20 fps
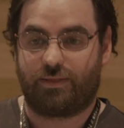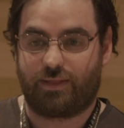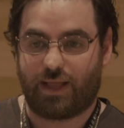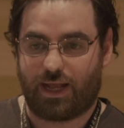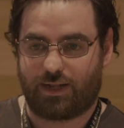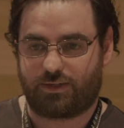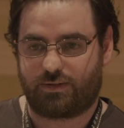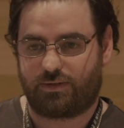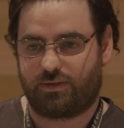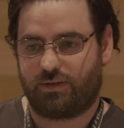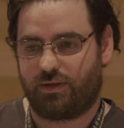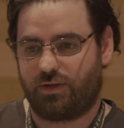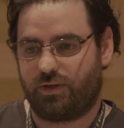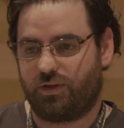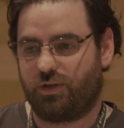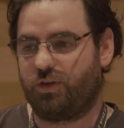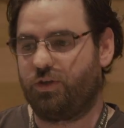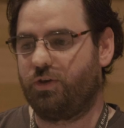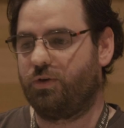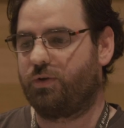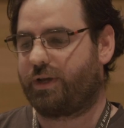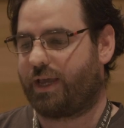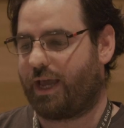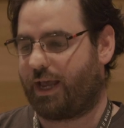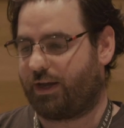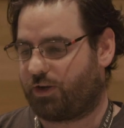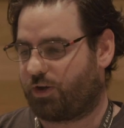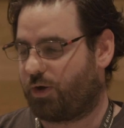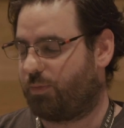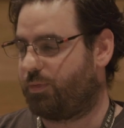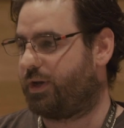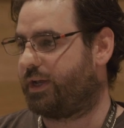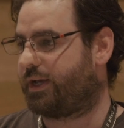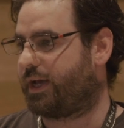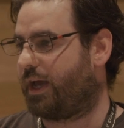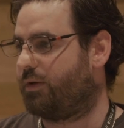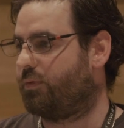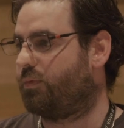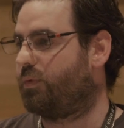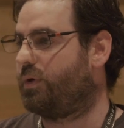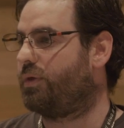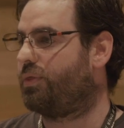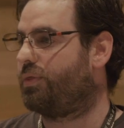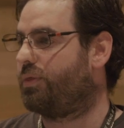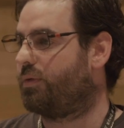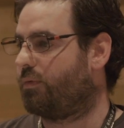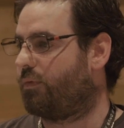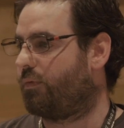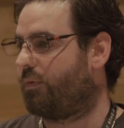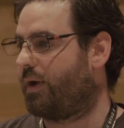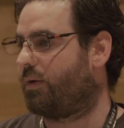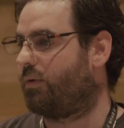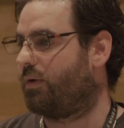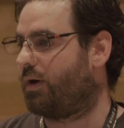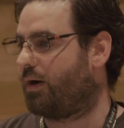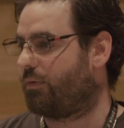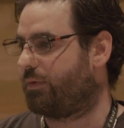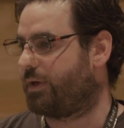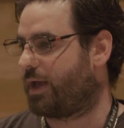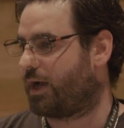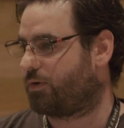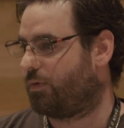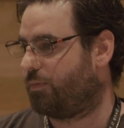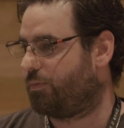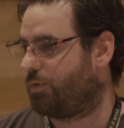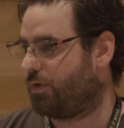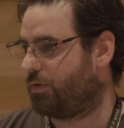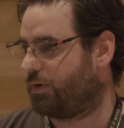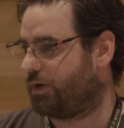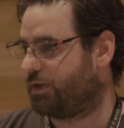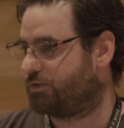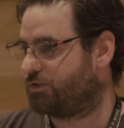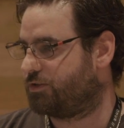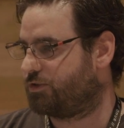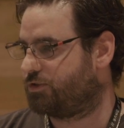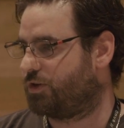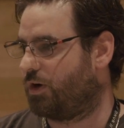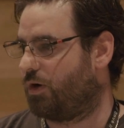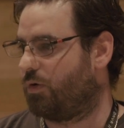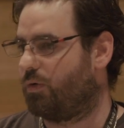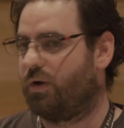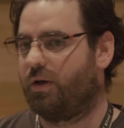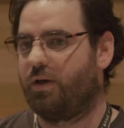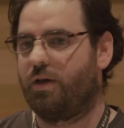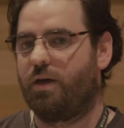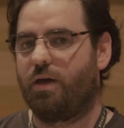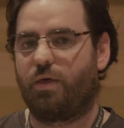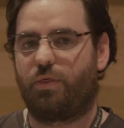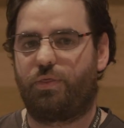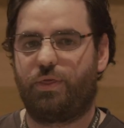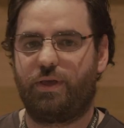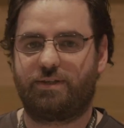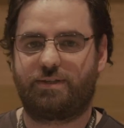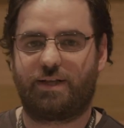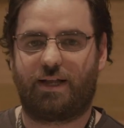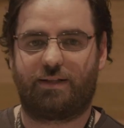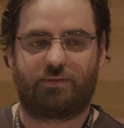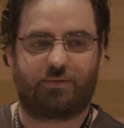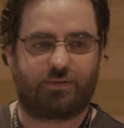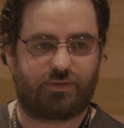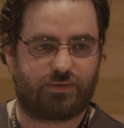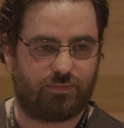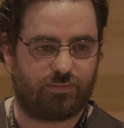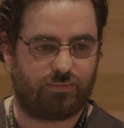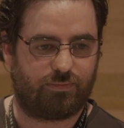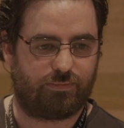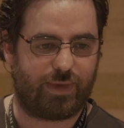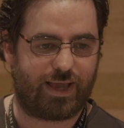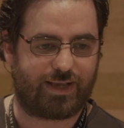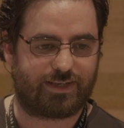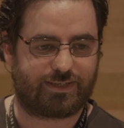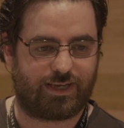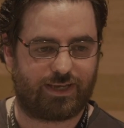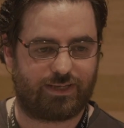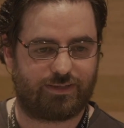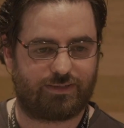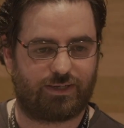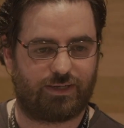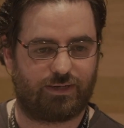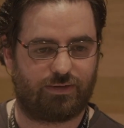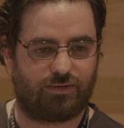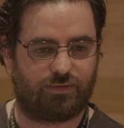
that you can communicate with regular React components. So things that make sense